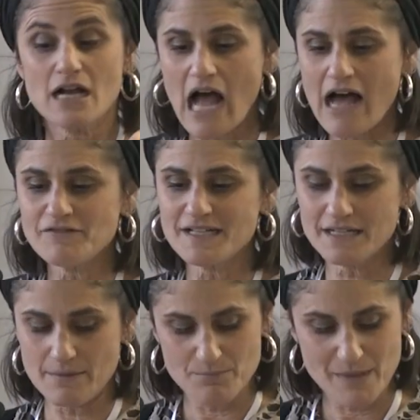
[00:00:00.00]

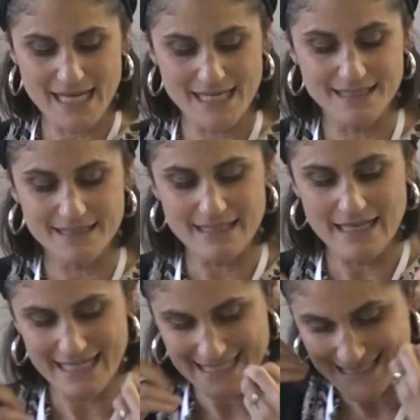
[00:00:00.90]
Covenant begins,
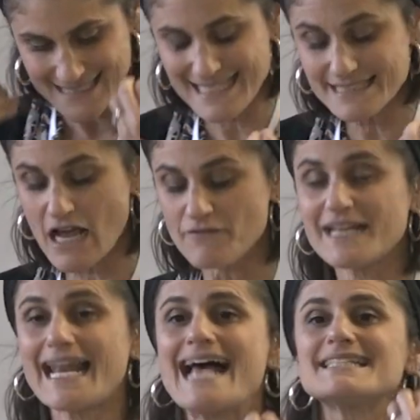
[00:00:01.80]
he sees
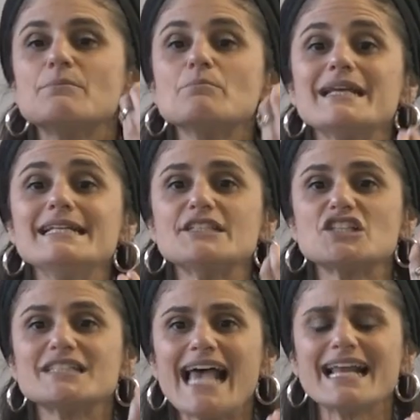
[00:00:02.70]
covenant as a means
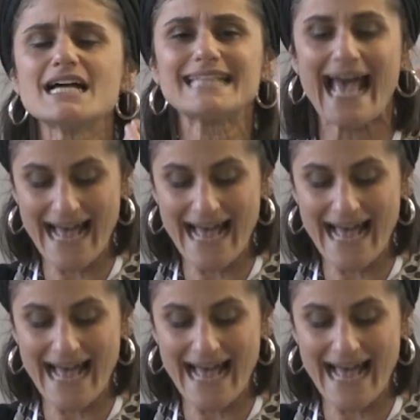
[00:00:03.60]
to telling us